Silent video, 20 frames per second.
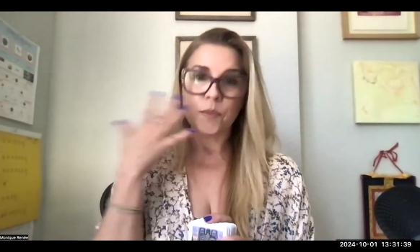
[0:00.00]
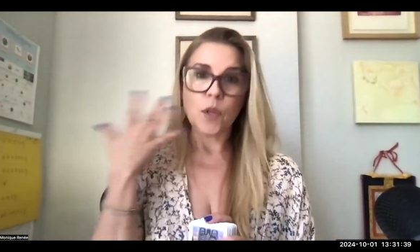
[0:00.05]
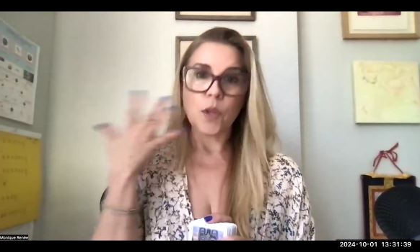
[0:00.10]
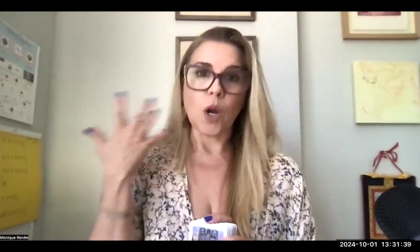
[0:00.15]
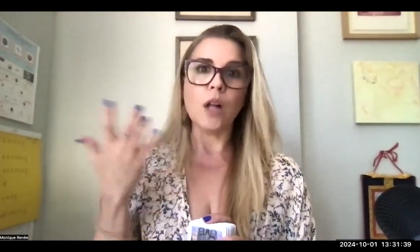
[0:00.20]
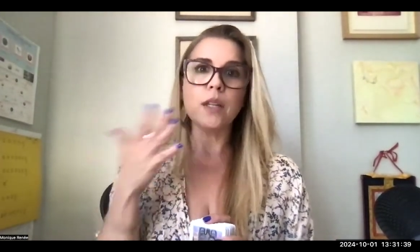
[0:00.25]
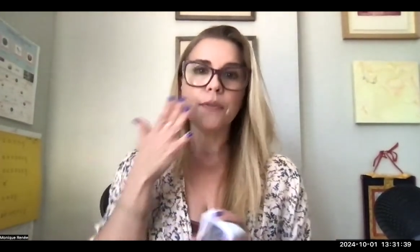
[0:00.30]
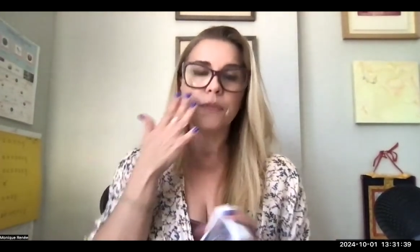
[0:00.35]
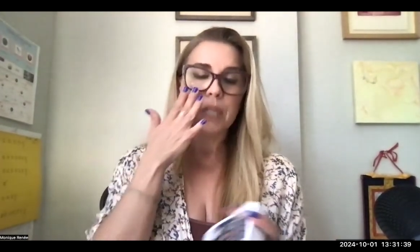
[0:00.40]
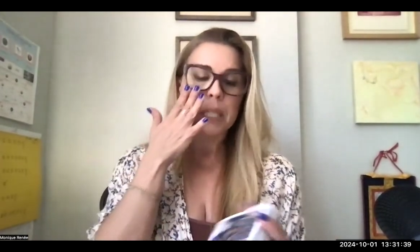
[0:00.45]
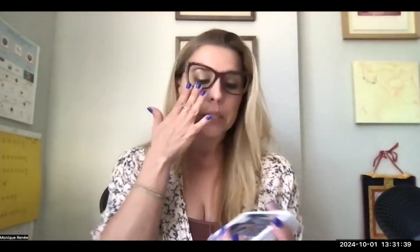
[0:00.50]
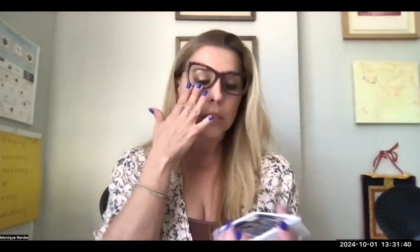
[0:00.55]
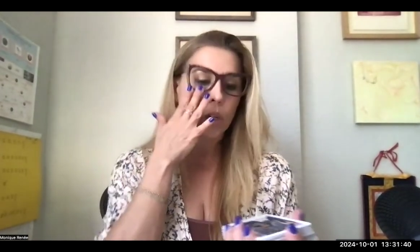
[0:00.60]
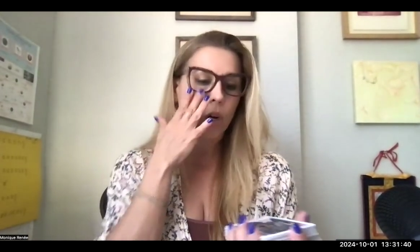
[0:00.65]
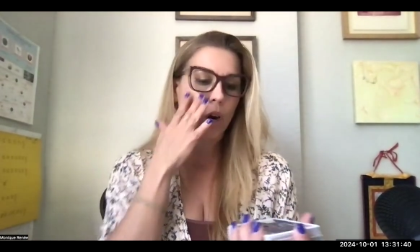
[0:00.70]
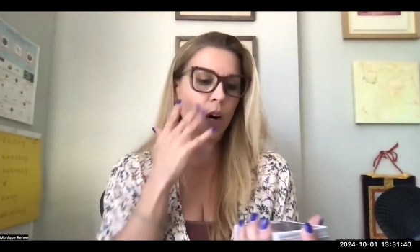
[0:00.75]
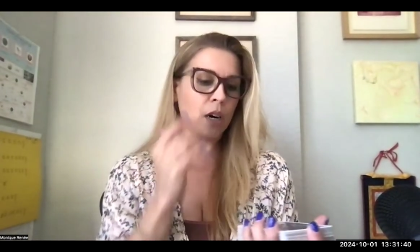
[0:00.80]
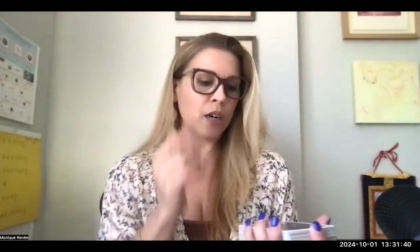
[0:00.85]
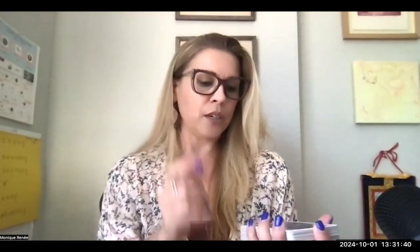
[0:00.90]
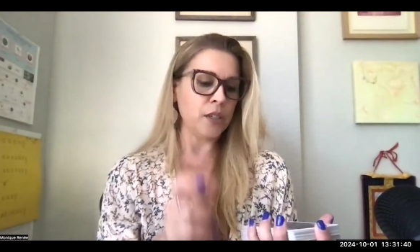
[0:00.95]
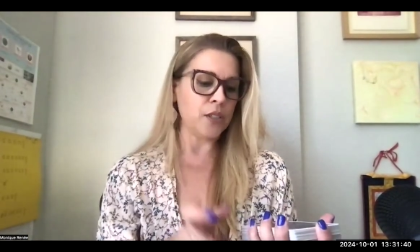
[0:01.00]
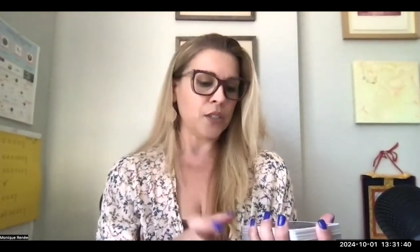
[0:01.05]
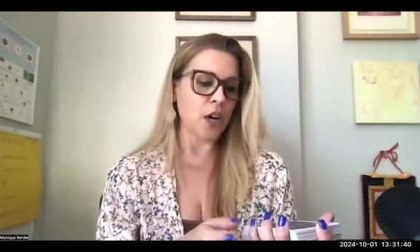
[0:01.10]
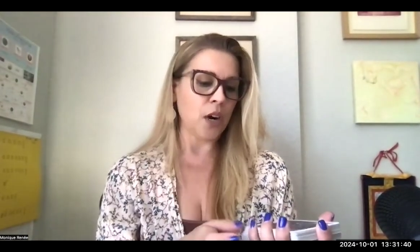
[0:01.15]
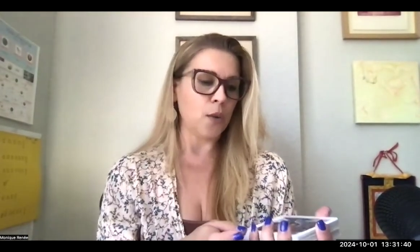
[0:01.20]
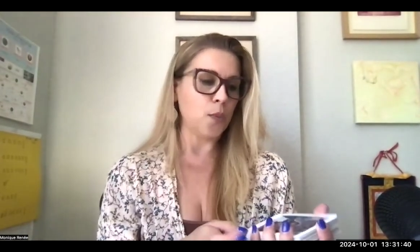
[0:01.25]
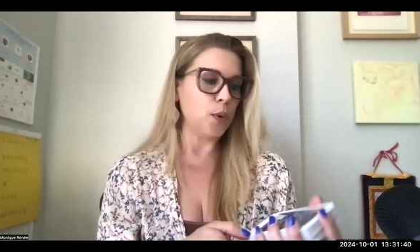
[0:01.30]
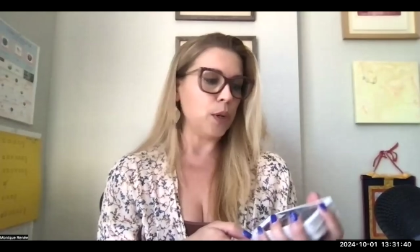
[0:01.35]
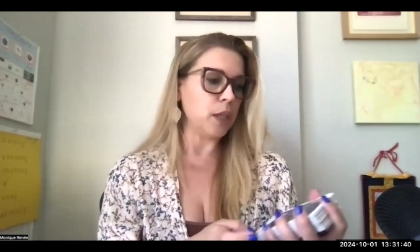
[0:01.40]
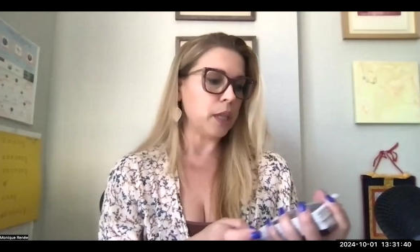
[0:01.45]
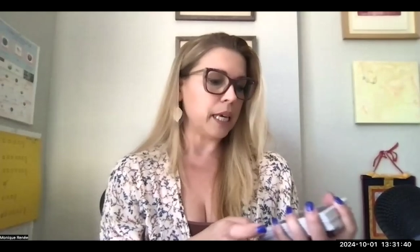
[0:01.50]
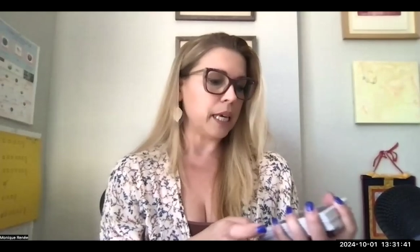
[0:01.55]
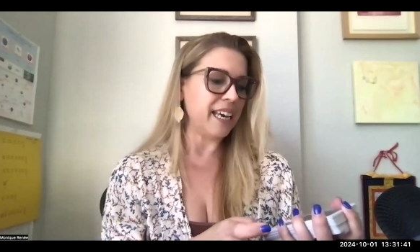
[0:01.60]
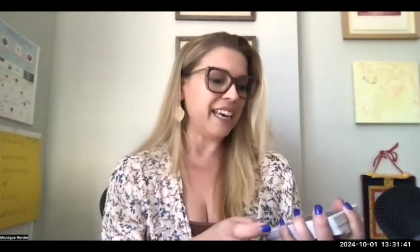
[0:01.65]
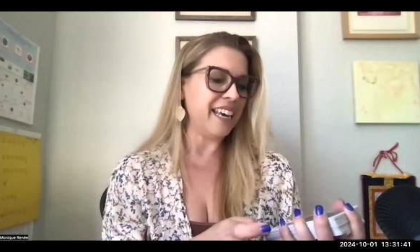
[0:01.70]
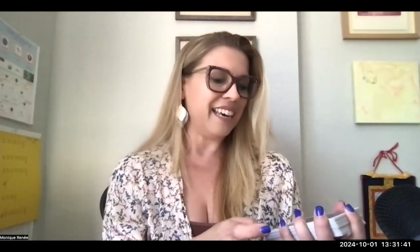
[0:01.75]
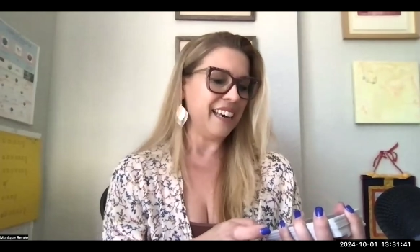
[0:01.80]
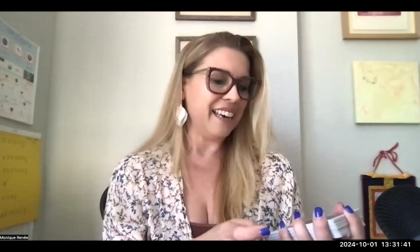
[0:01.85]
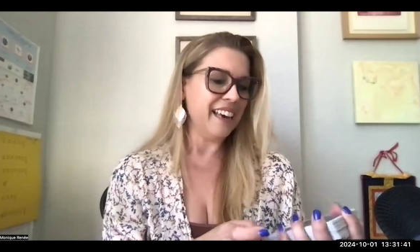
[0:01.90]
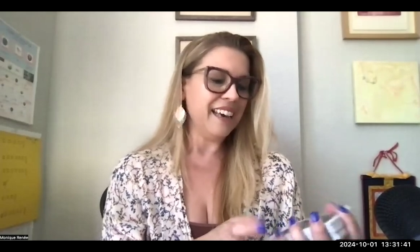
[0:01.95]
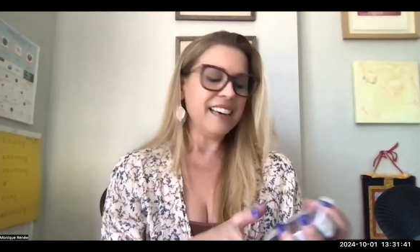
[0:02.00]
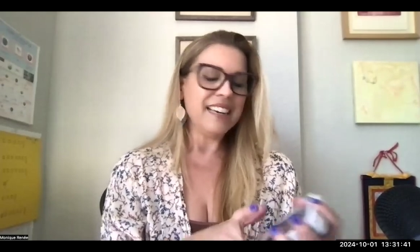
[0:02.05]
All of these cards are really